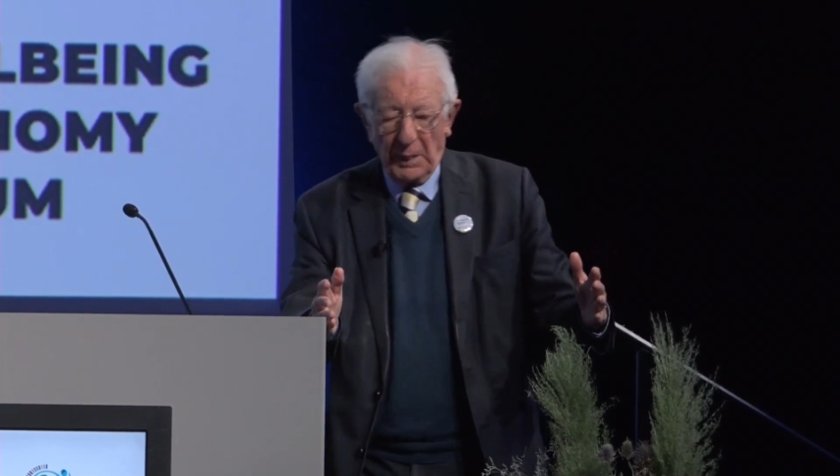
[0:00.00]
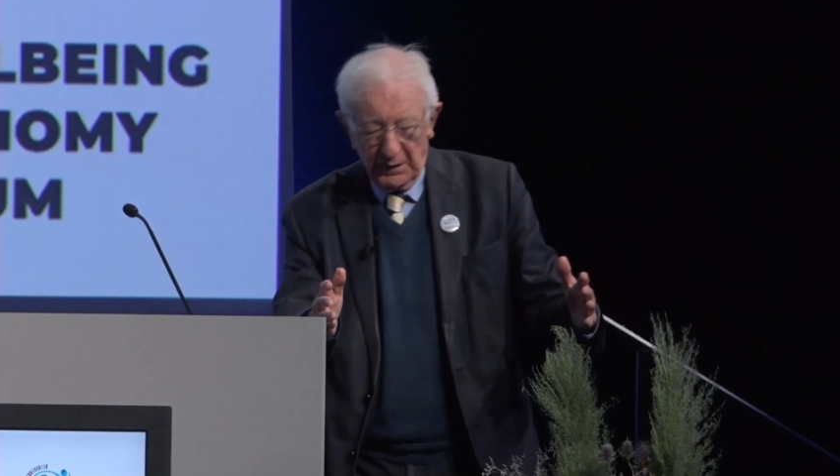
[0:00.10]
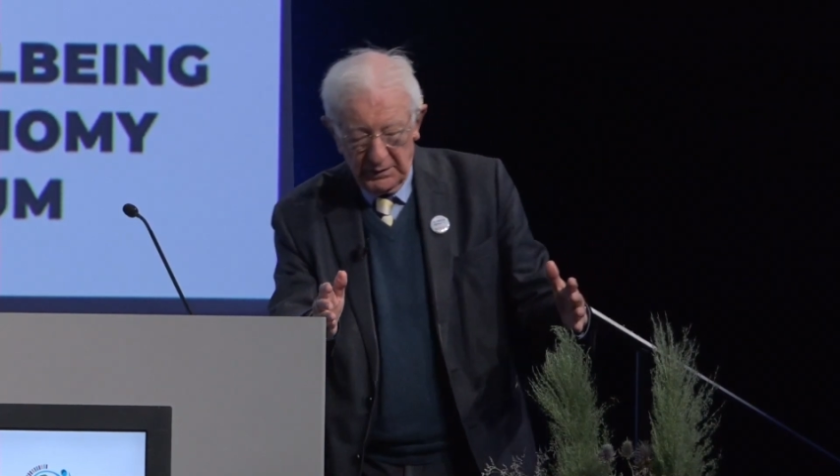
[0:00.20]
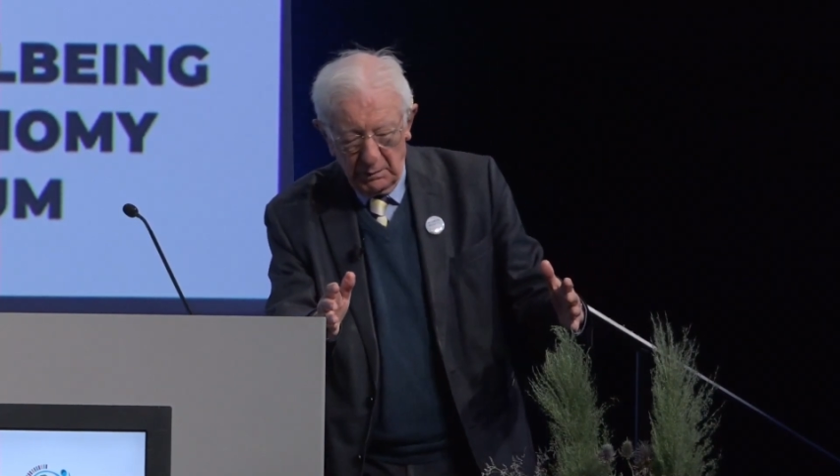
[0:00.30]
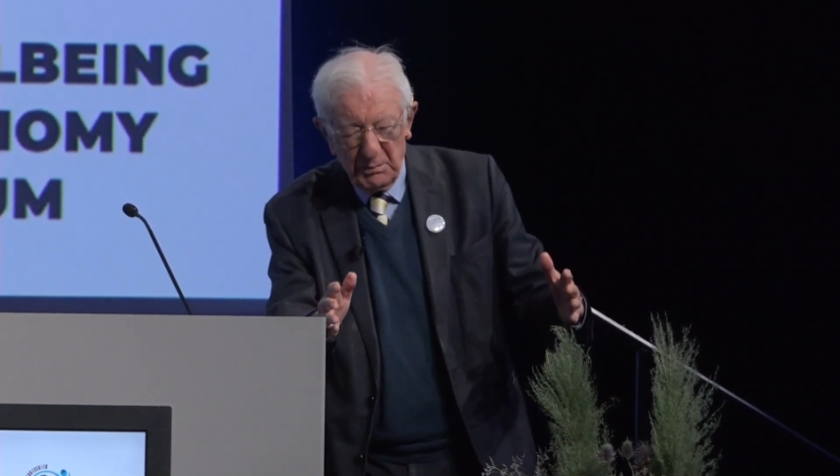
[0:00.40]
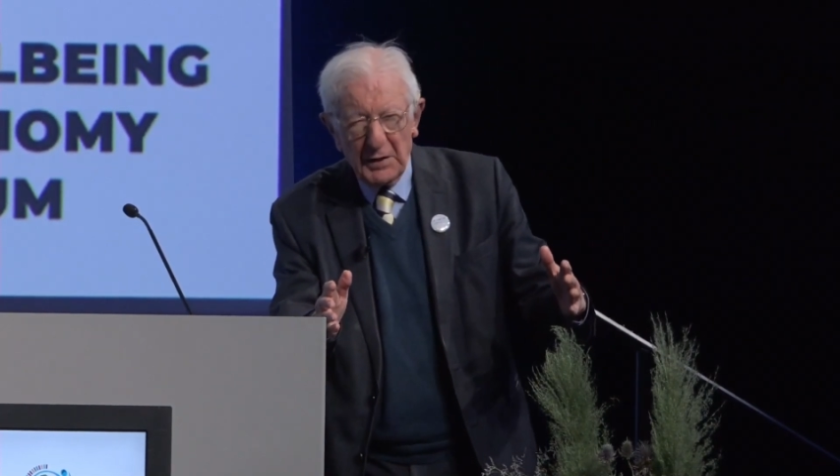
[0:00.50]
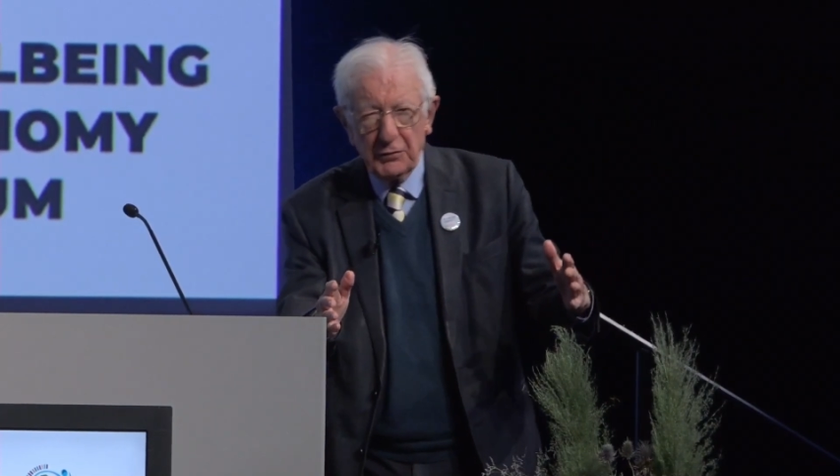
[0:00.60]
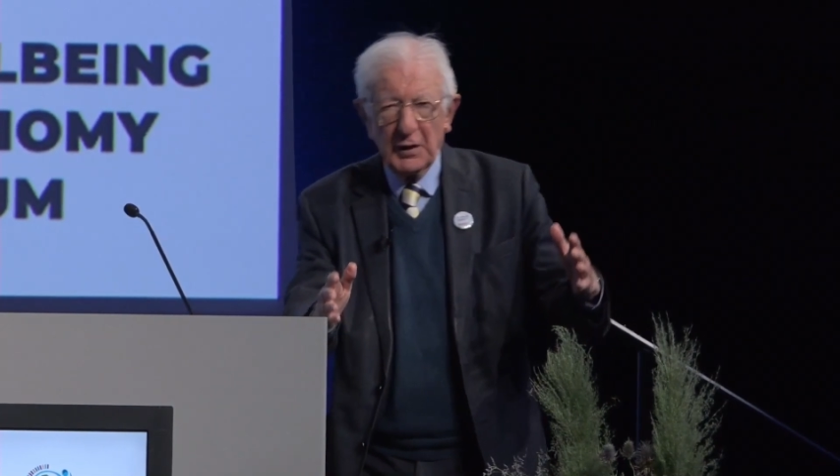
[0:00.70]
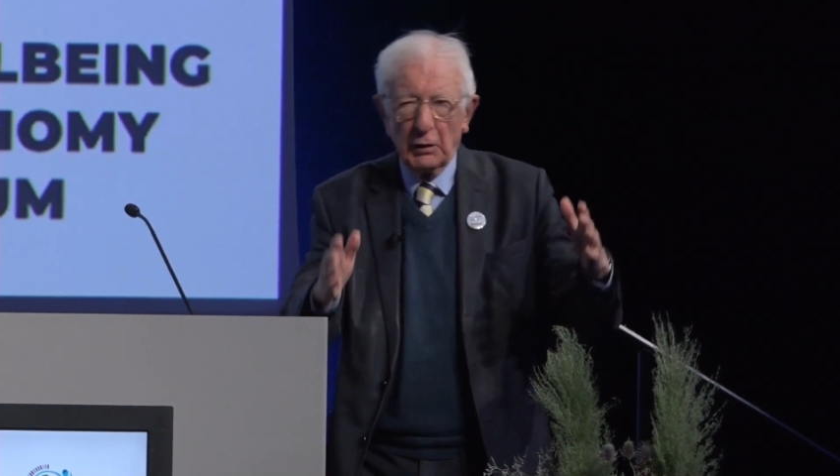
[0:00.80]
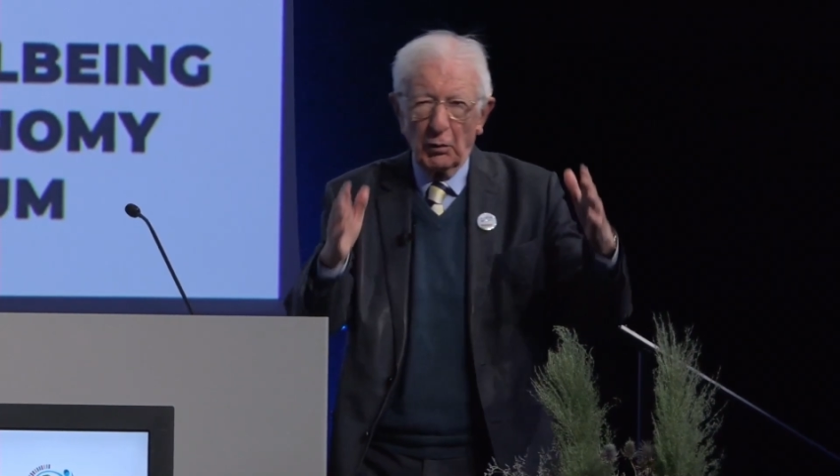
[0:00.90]
is in
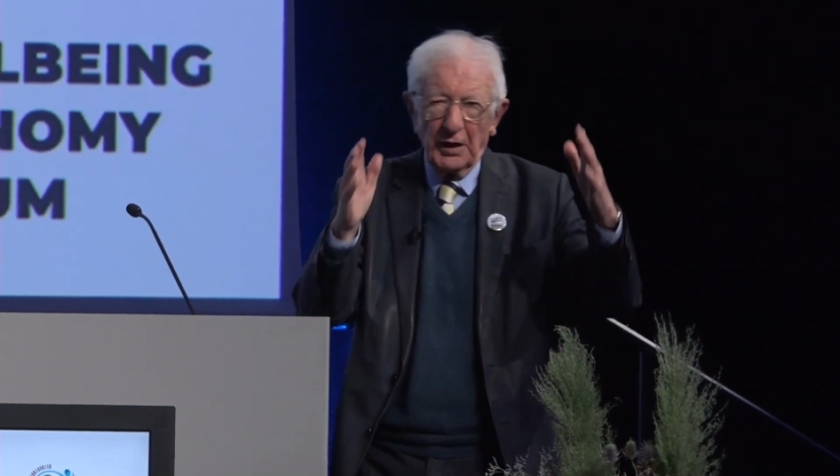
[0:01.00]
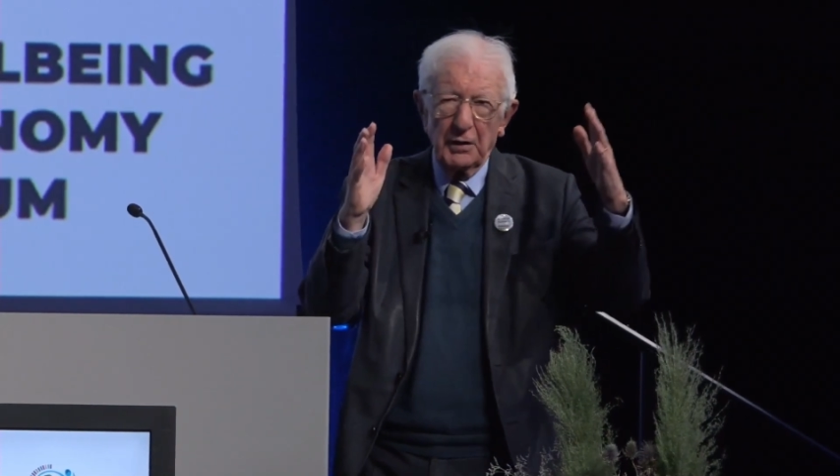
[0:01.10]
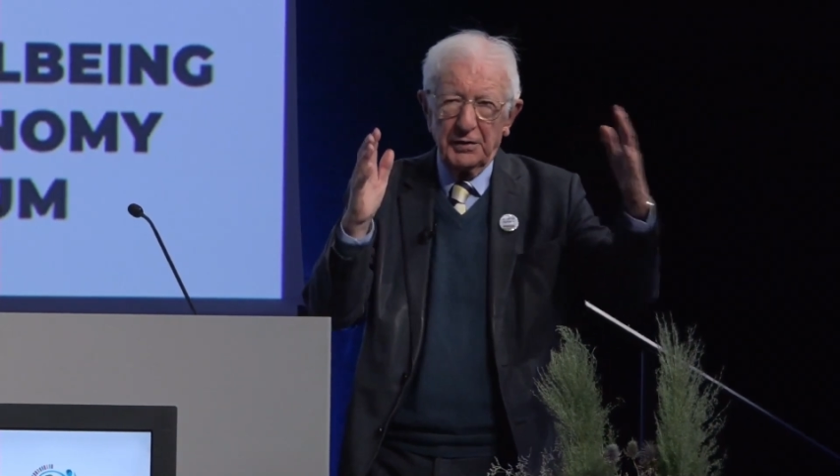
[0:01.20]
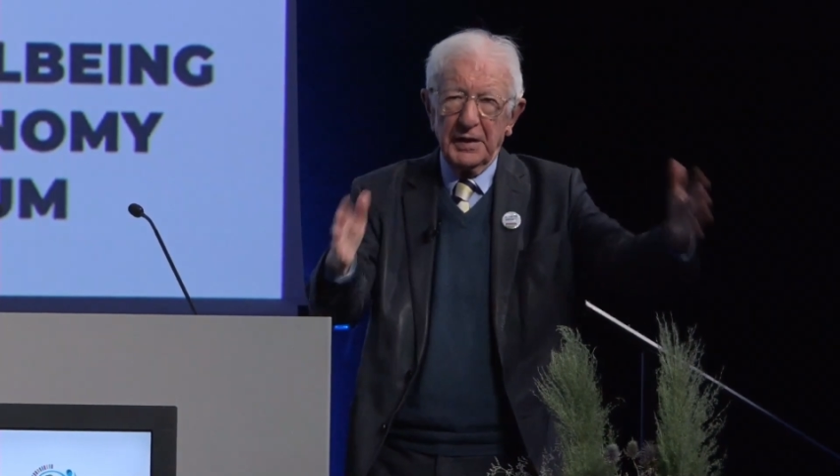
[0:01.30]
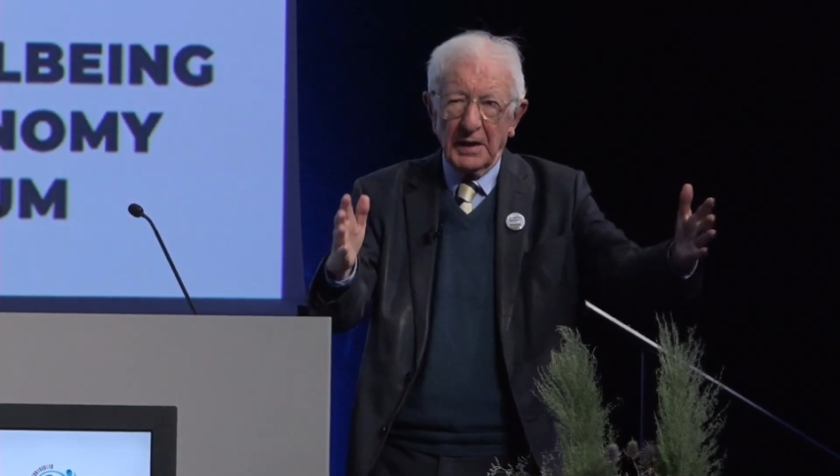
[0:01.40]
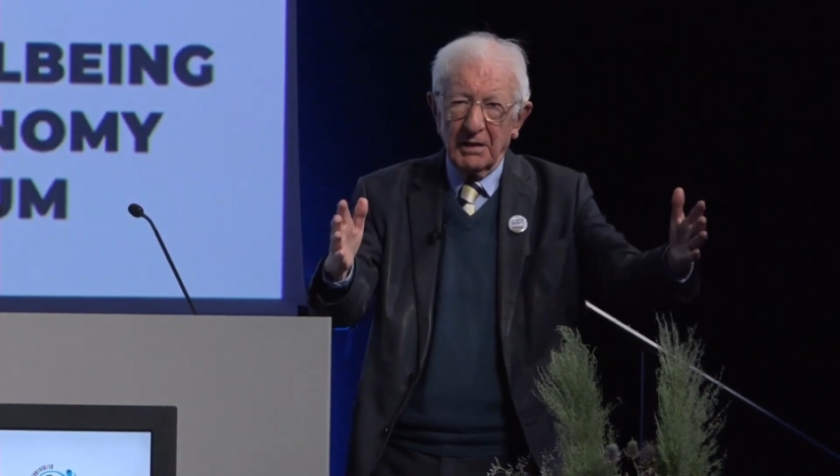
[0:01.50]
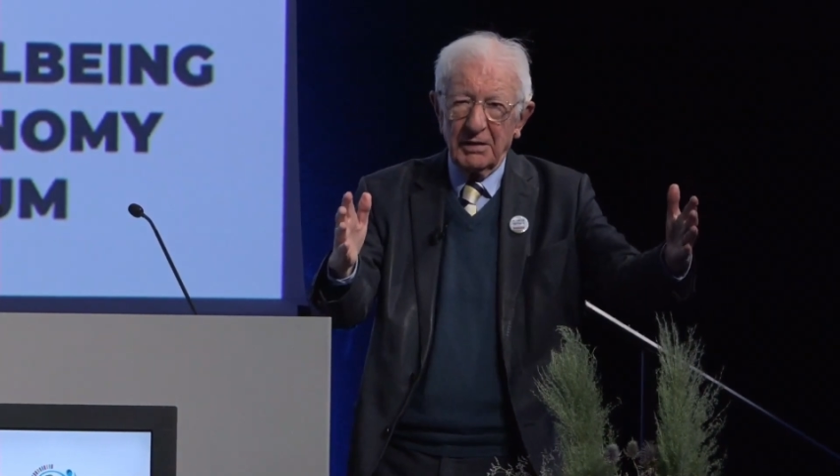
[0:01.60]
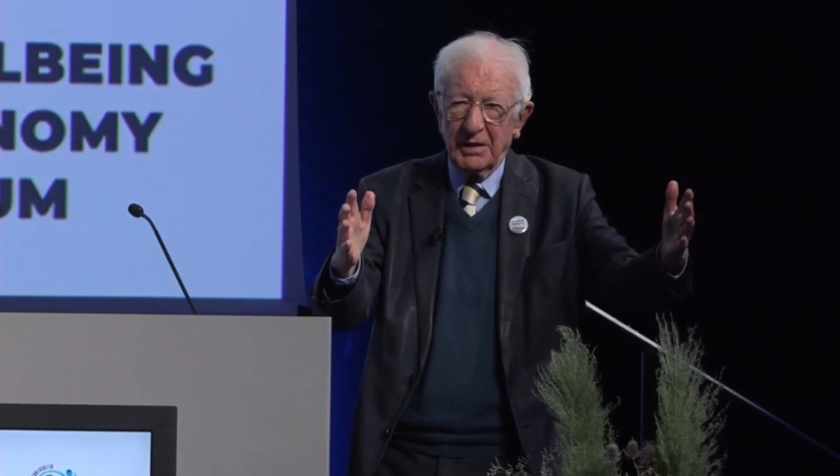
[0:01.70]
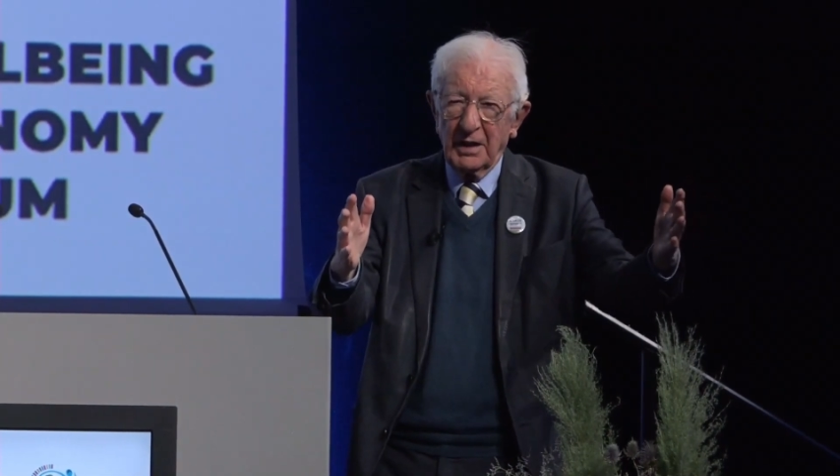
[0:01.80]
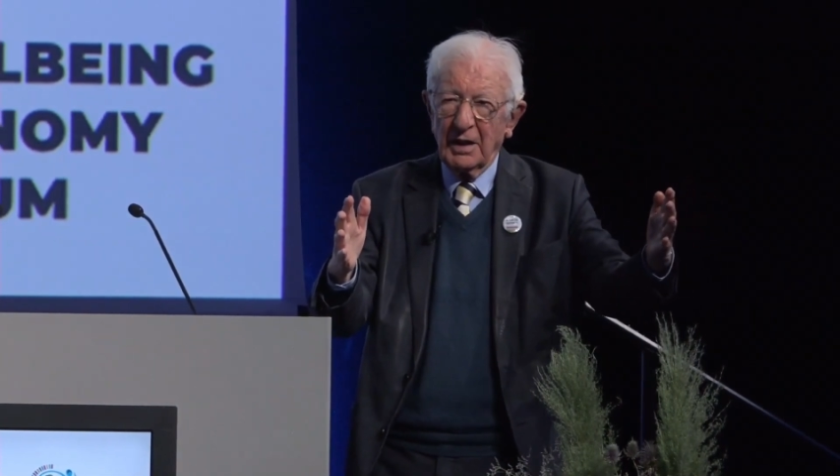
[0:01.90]
measuring all those things